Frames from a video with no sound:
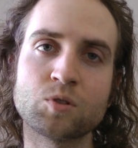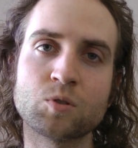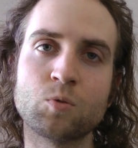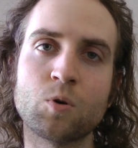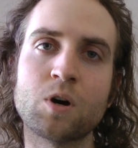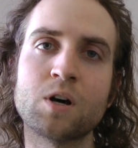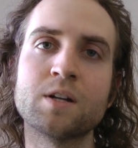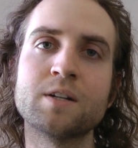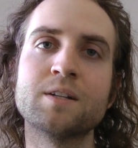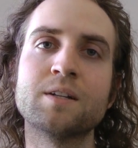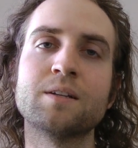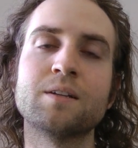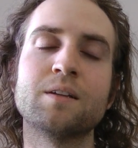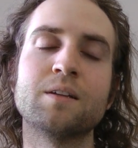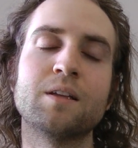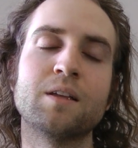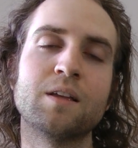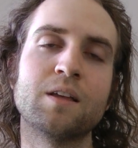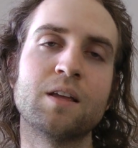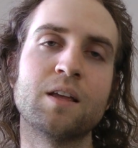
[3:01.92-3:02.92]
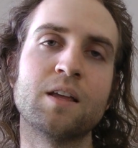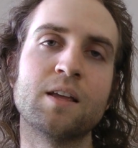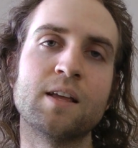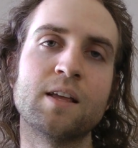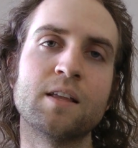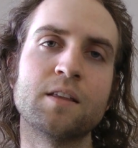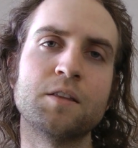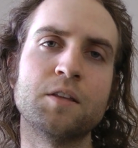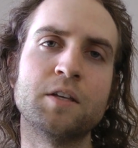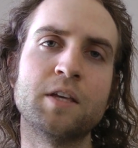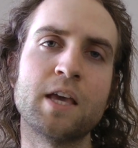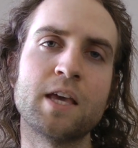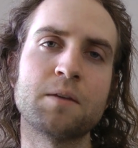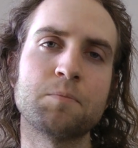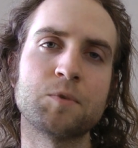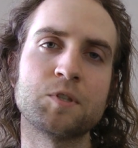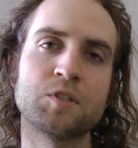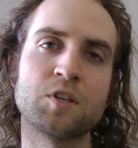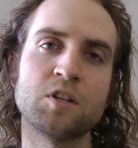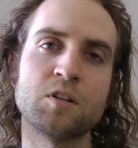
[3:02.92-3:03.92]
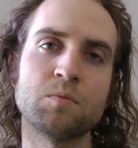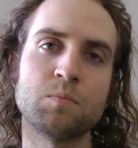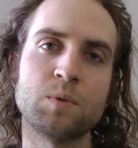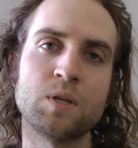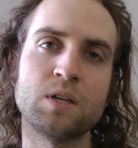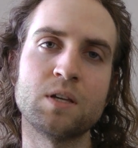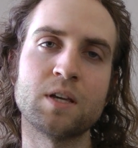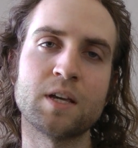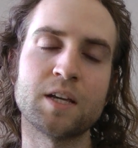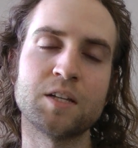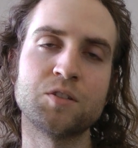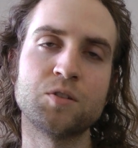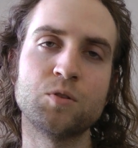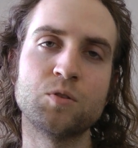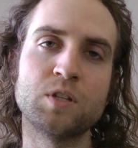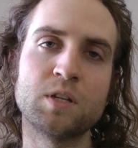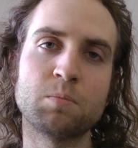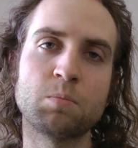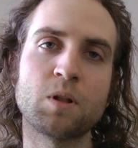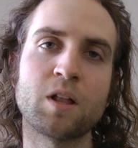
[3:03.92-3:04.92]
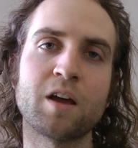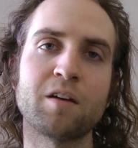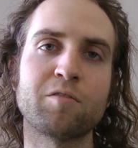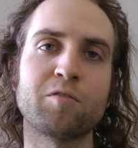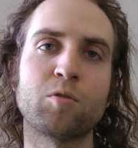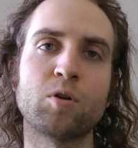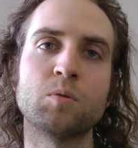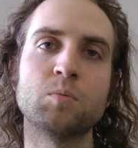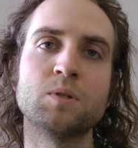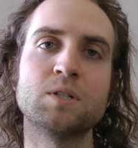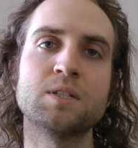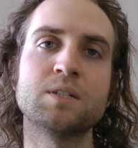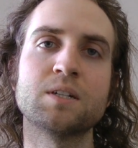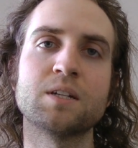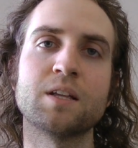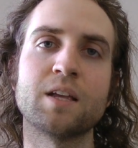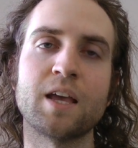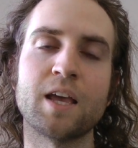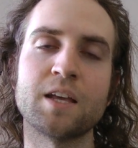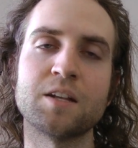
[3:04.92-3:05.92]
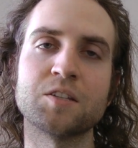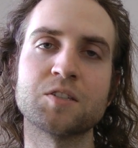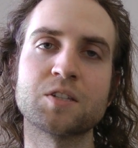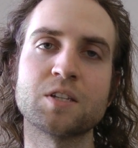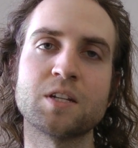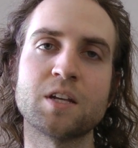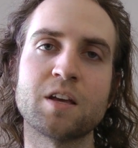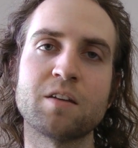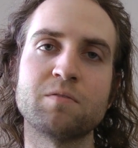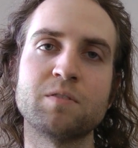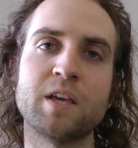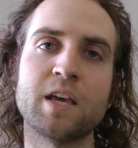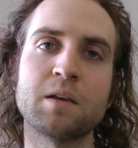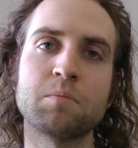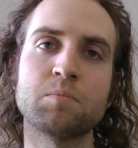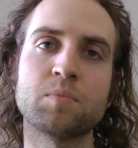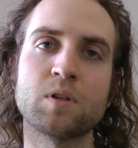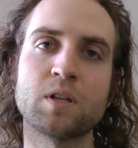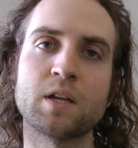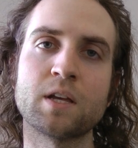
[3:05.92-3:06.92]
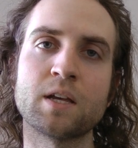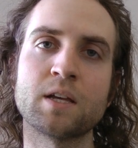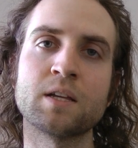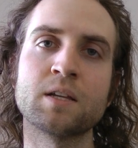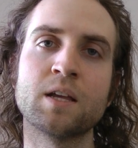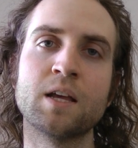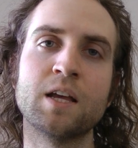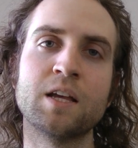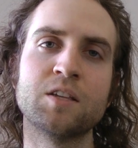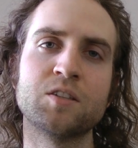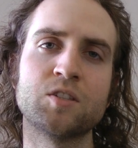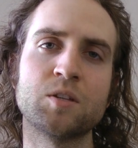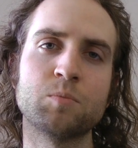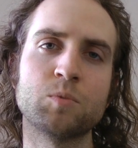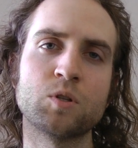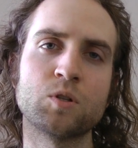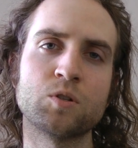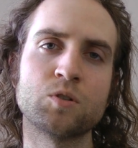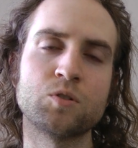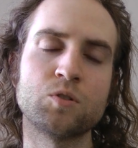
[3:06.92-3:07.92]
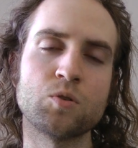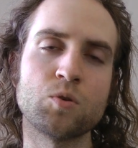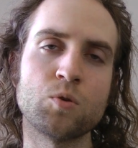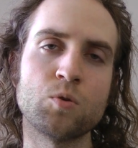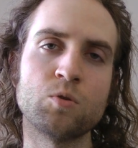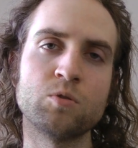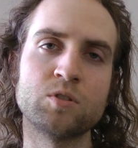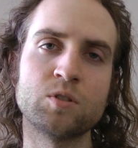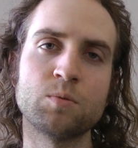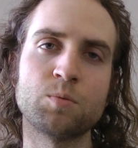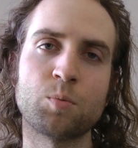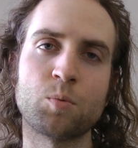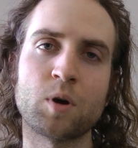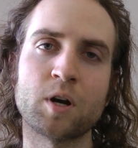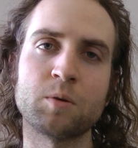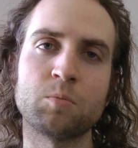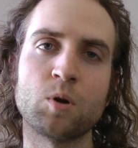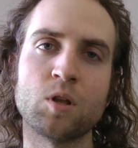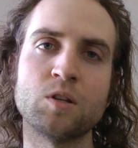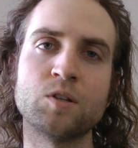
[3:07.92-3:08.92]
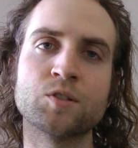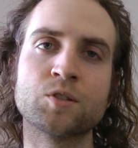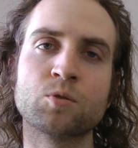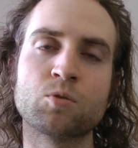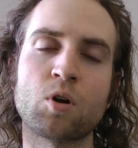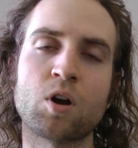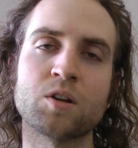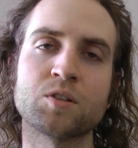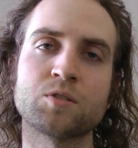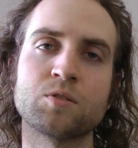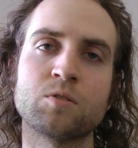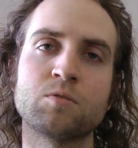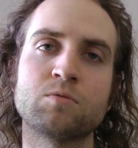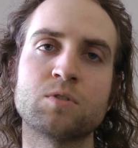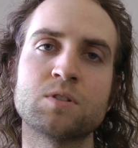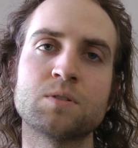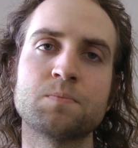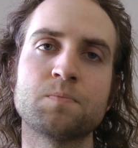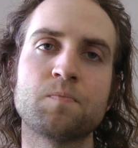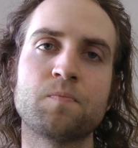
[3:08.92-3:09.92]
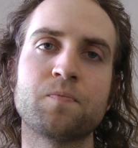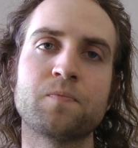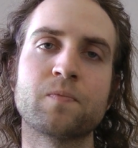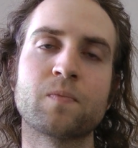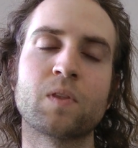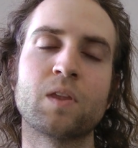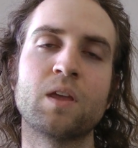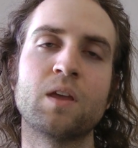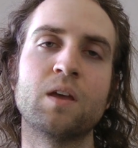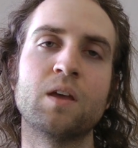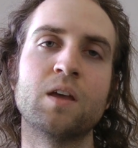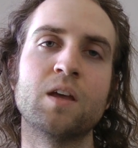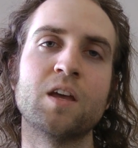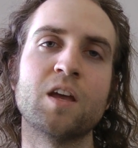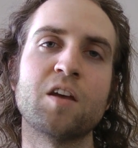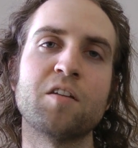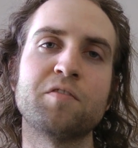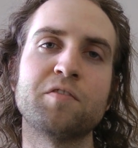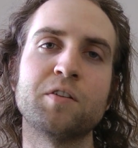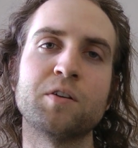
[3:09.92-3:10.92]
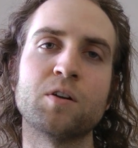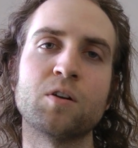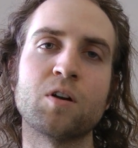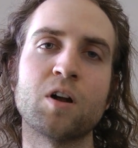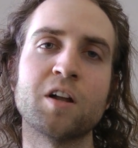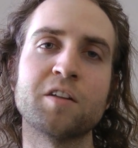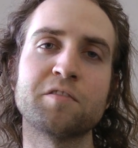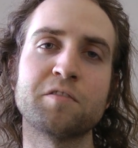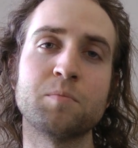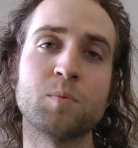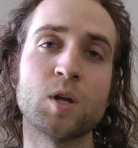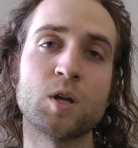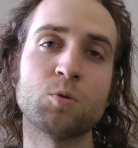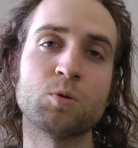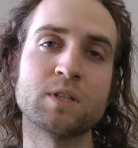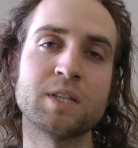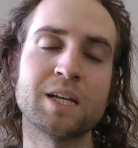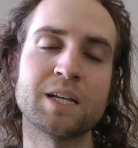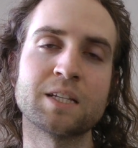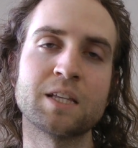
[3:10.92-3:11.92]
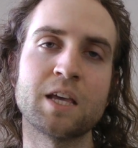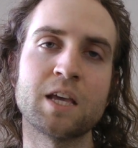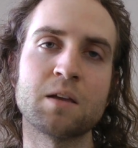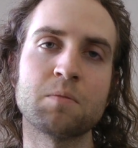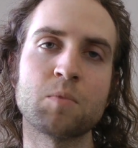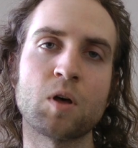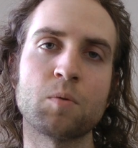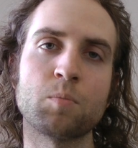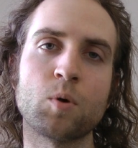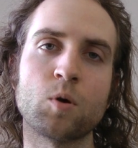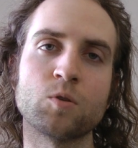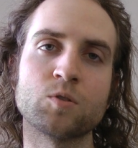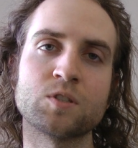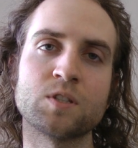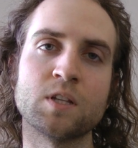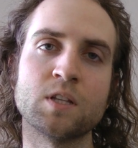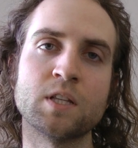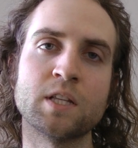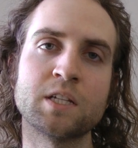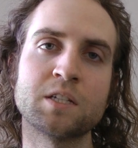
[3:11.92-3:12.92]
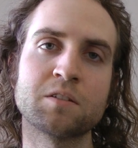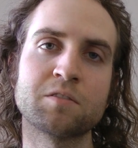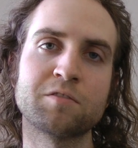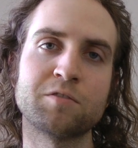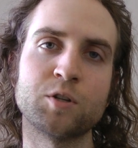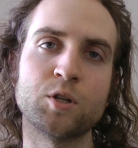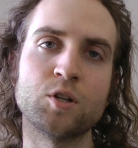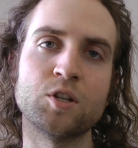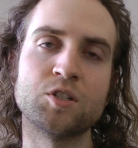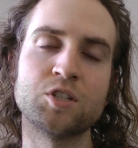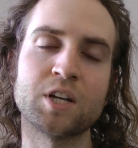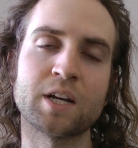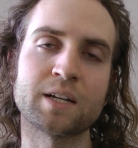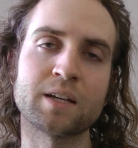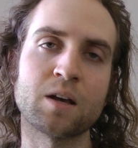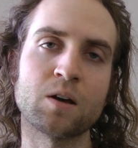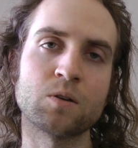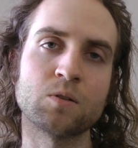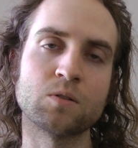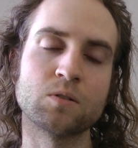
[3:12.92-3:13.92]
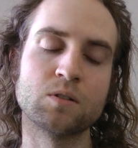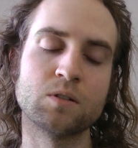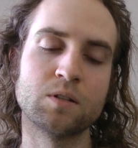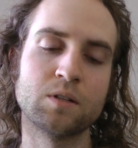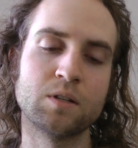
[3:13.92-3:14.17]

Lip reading: Squad. The game is going to be a 2D platformer and it's going to have gameplay similar to Super Mario Bros. Crossover. If you're unfamiliar with that game, I'll post the link for you to check out.